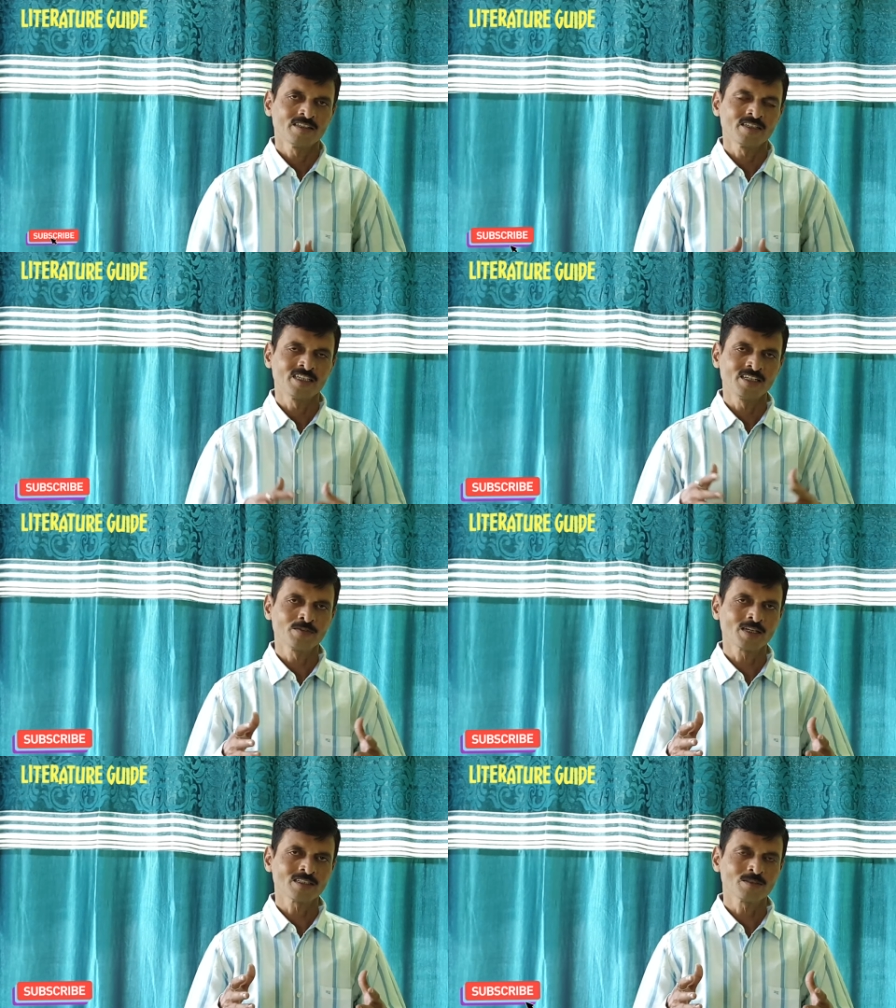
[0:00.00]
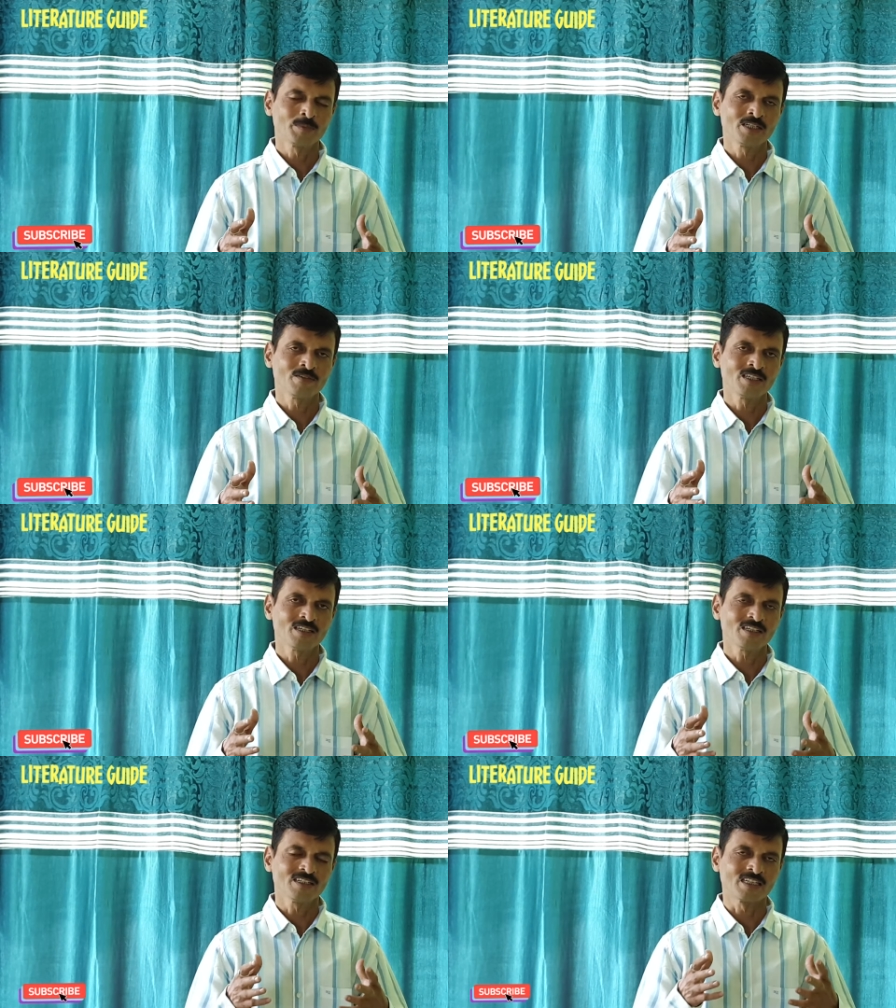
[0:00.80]
the difference
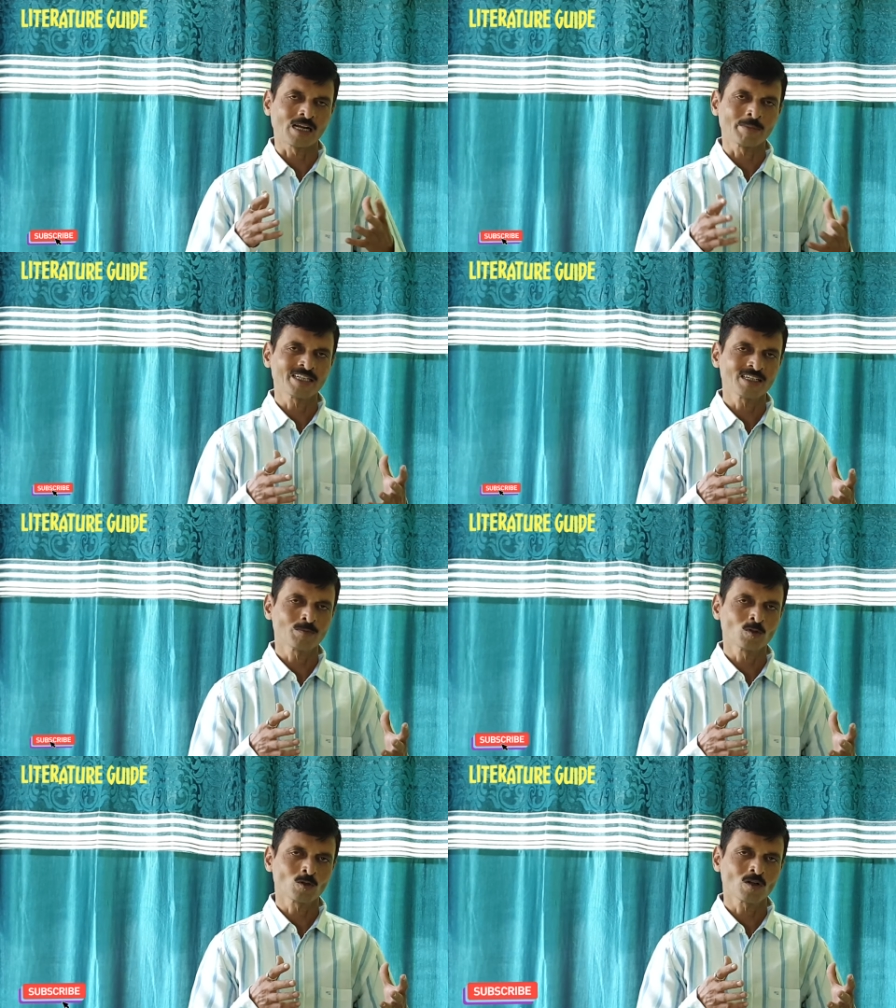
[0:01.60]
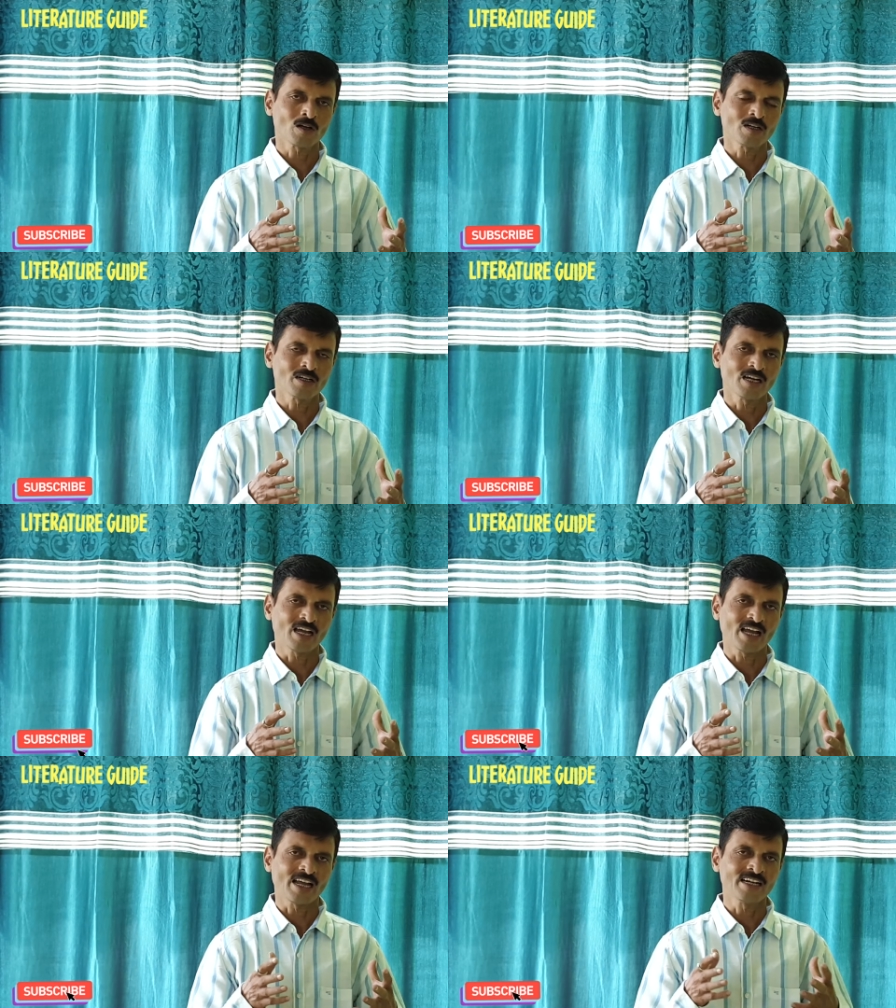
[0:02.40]
between dramatic monologue
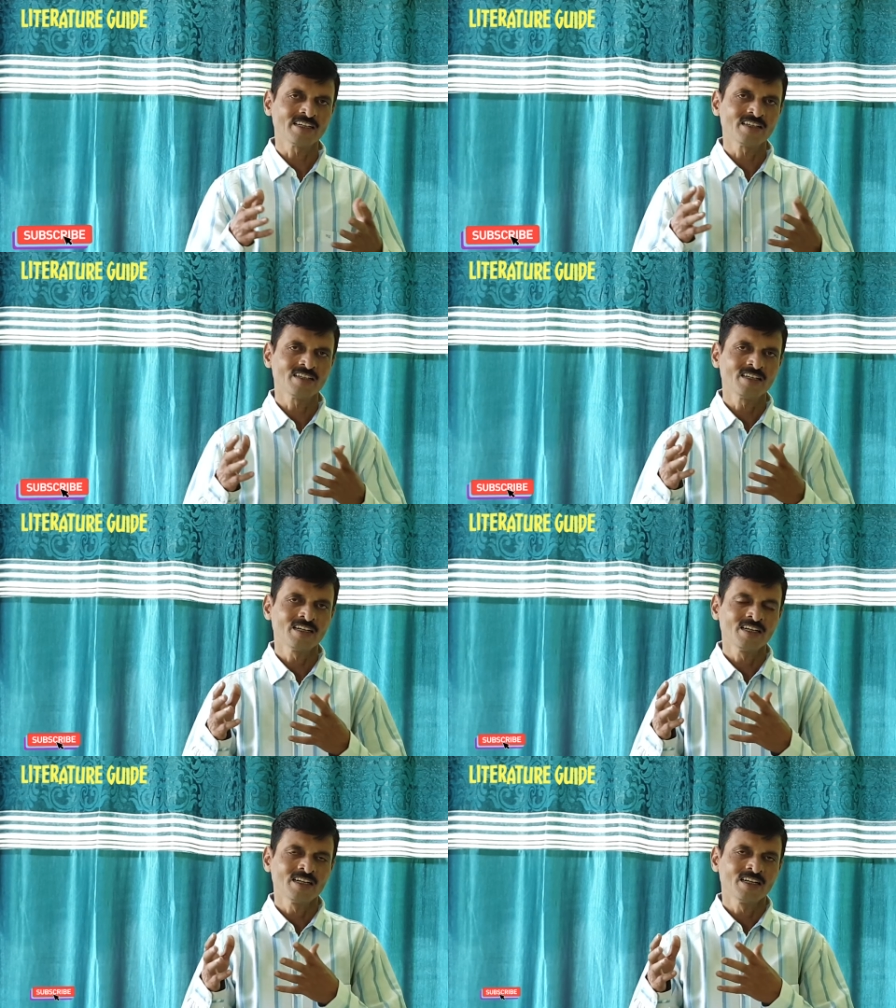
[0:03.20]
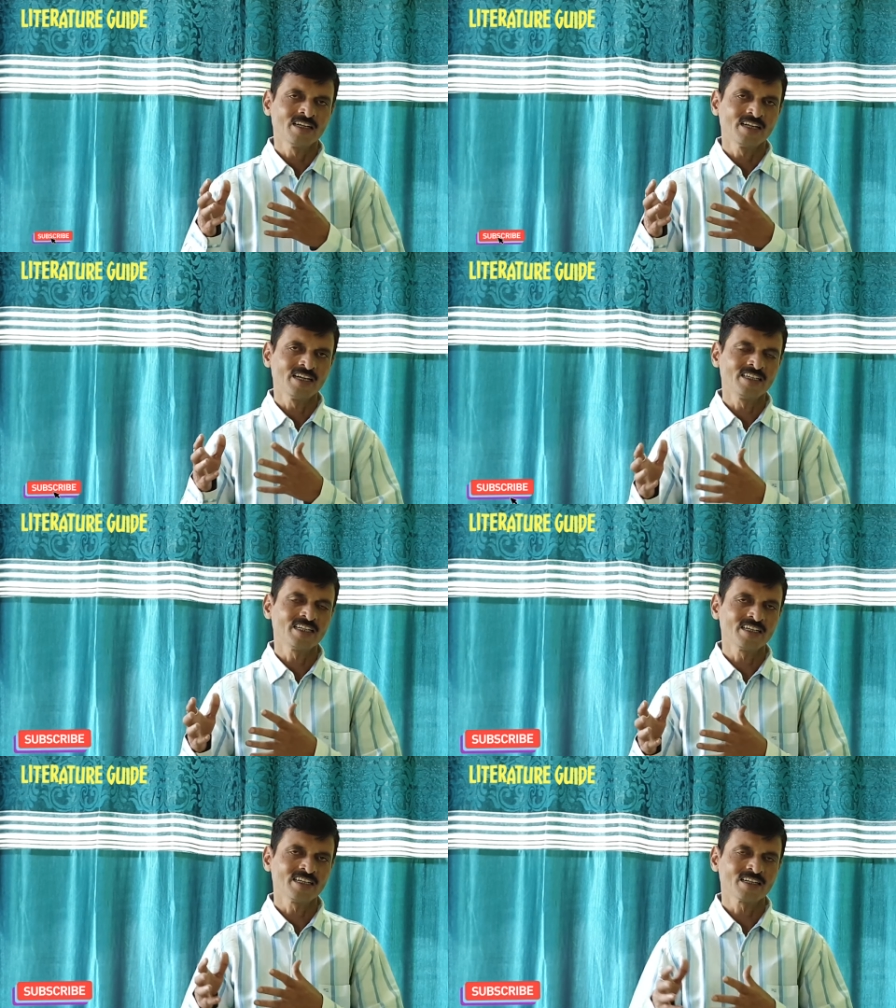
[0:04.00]
and
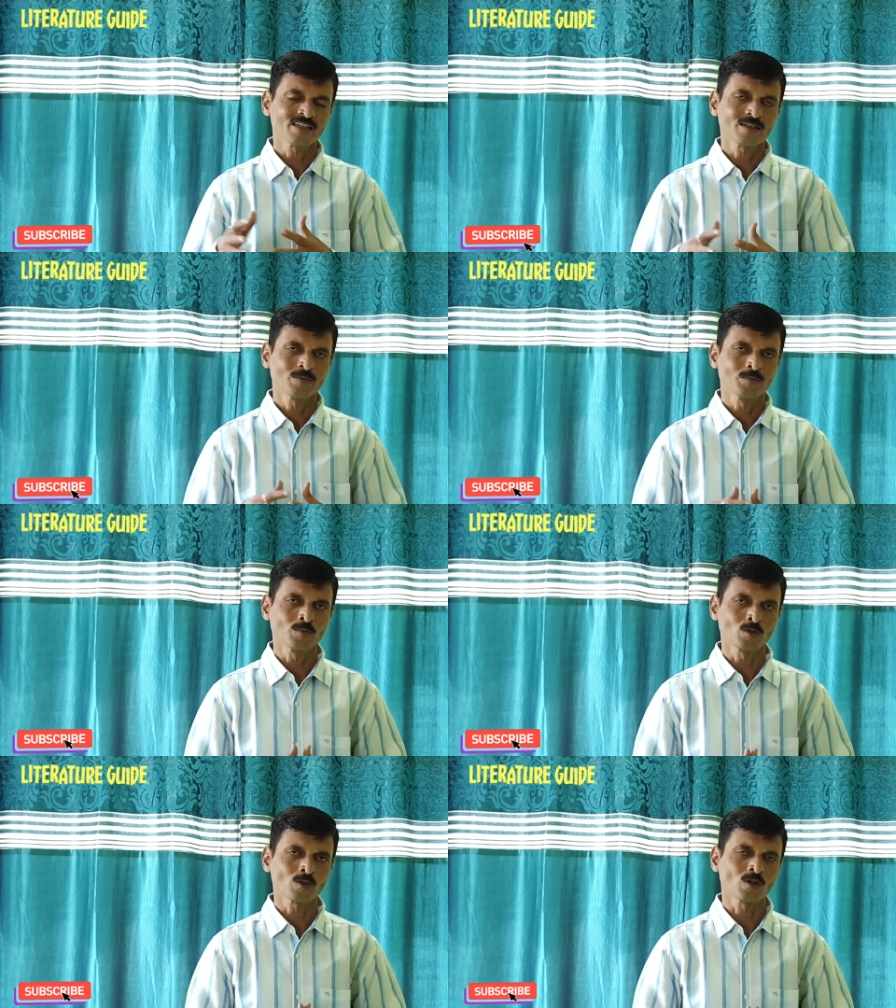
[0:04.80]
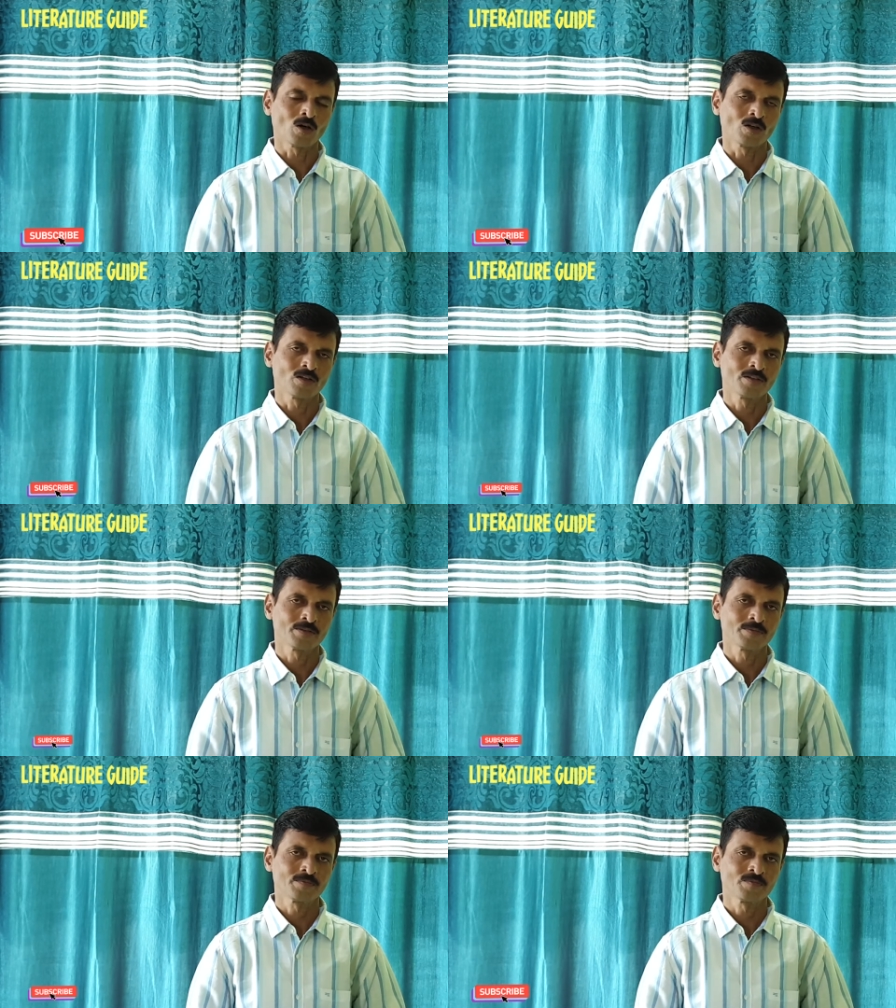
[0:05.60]
interior monologue,
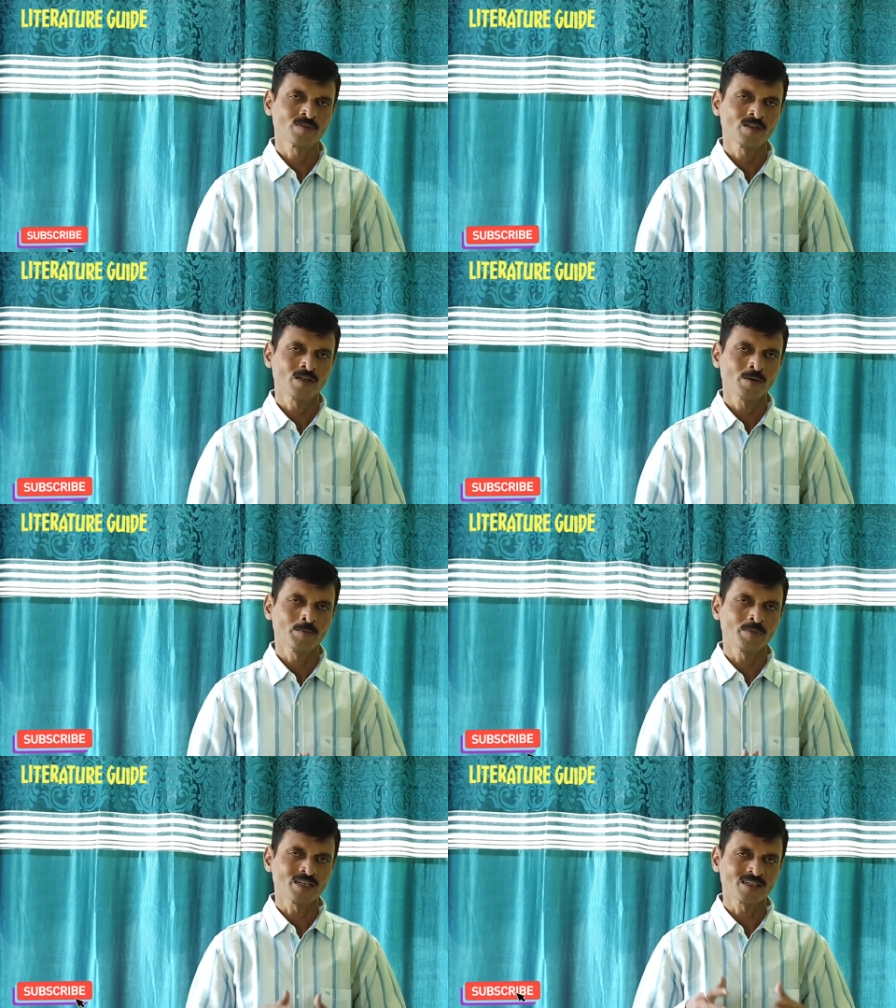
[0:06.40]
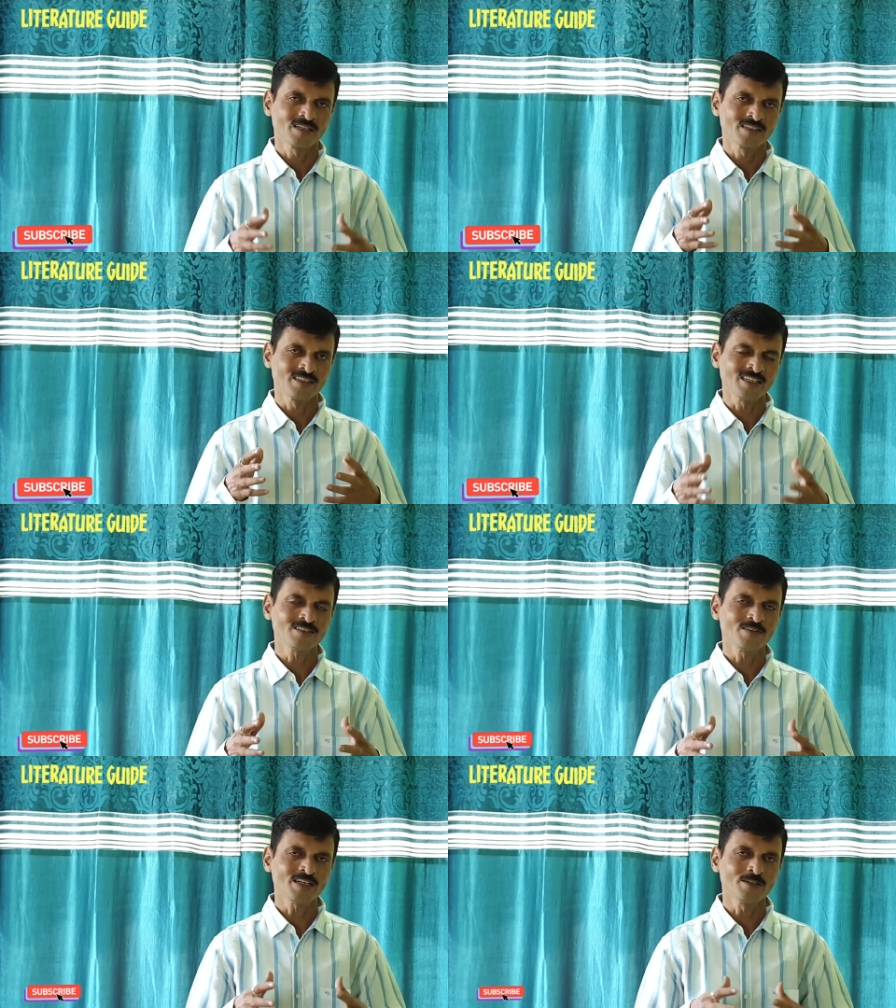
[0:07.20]
but
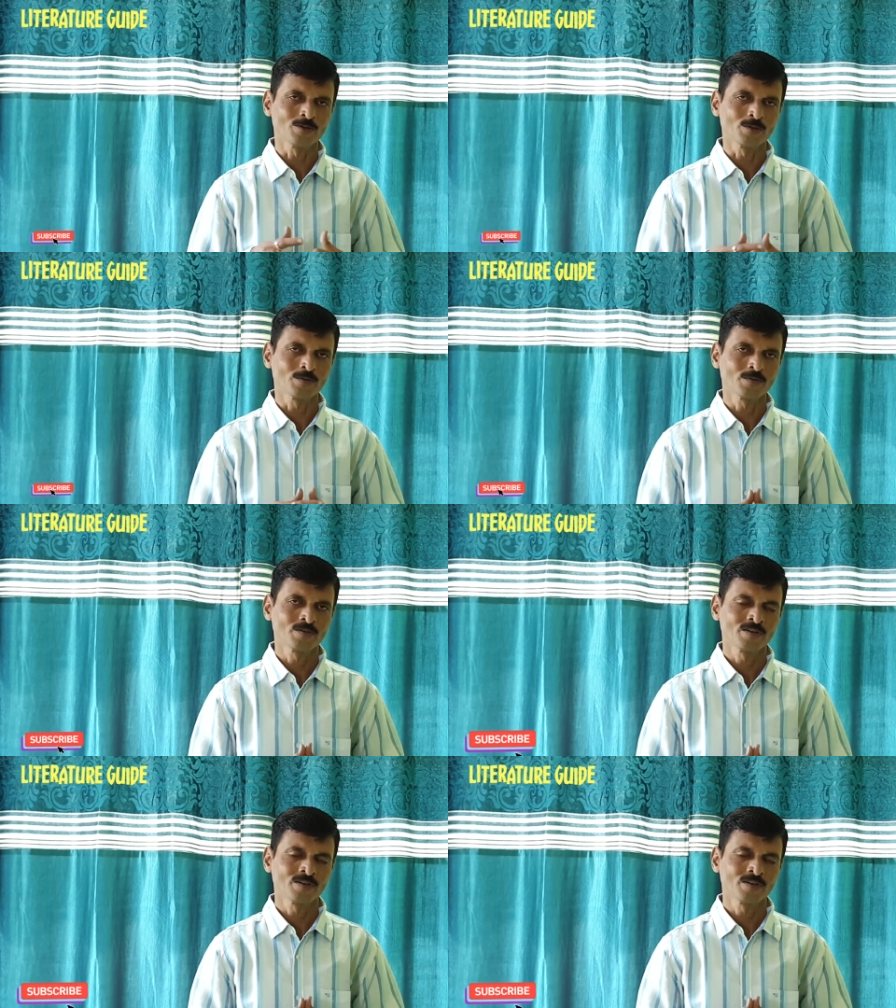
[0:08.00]
this video